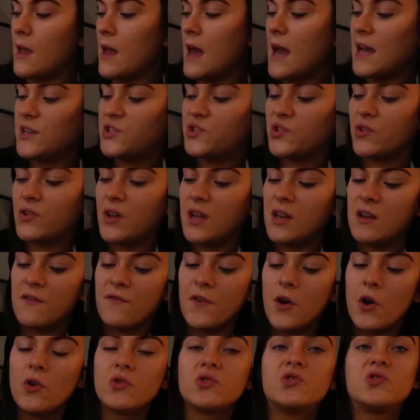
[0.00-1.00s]
Isoclean
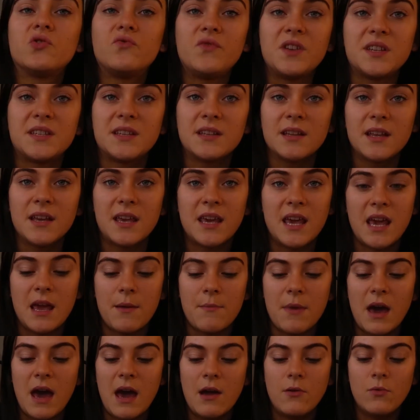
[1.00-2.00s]
have also recently
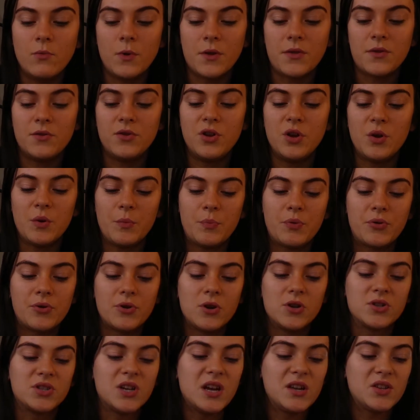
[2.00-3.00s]
came out with new
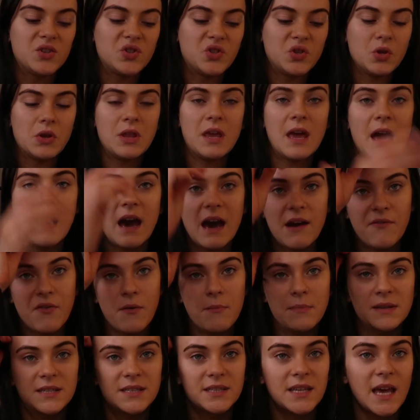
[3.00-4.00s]
products. So they have
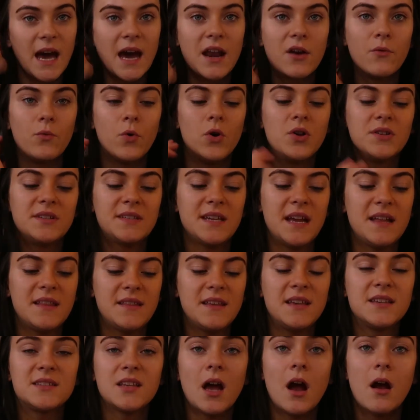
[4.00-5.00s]
mascara ones, and
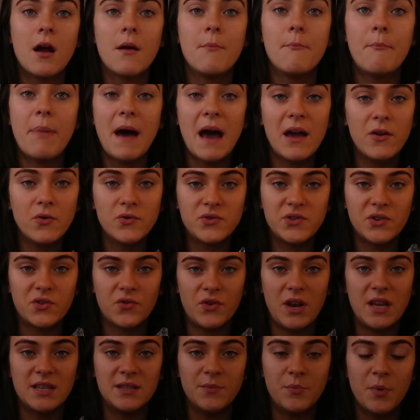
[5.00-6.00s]
these are
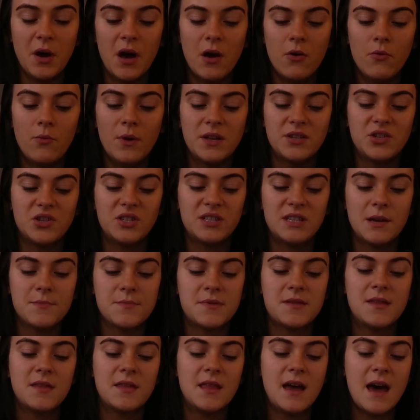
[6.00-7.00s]
biodegradable, which is
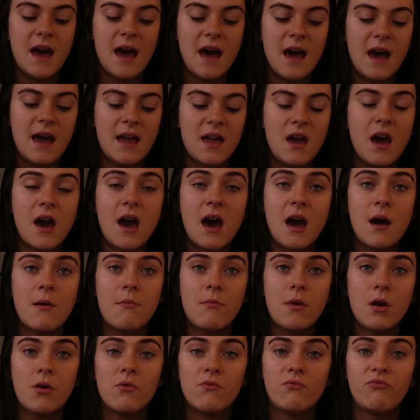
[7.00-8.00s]
something that I
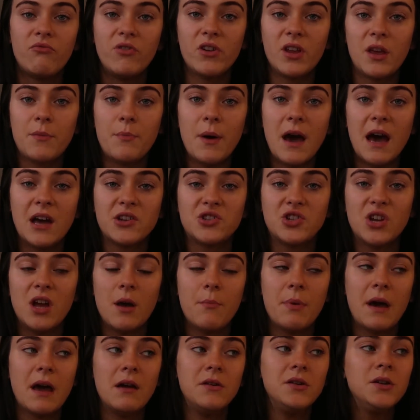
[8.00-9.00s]
am really passionate
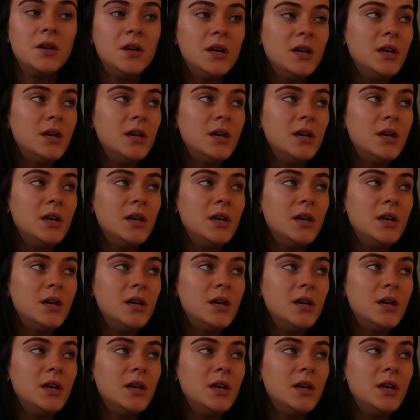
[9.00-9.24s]
about.